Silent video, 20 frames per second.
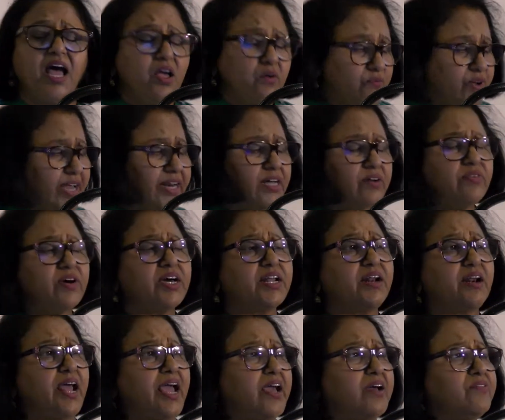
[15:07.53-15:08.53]
whenever
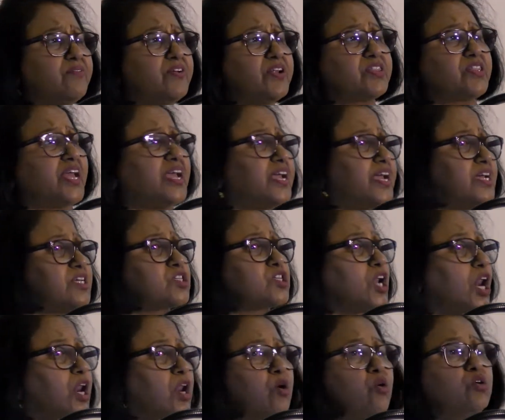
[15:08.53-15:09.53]
everything is
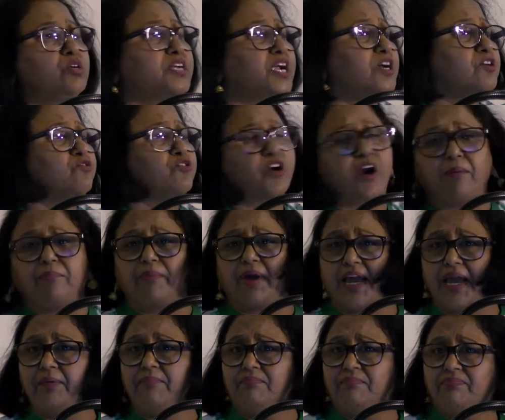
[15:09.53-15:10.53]
looted from
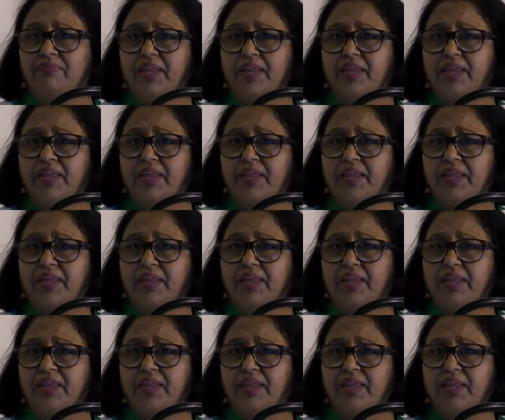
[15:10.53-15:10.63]
him.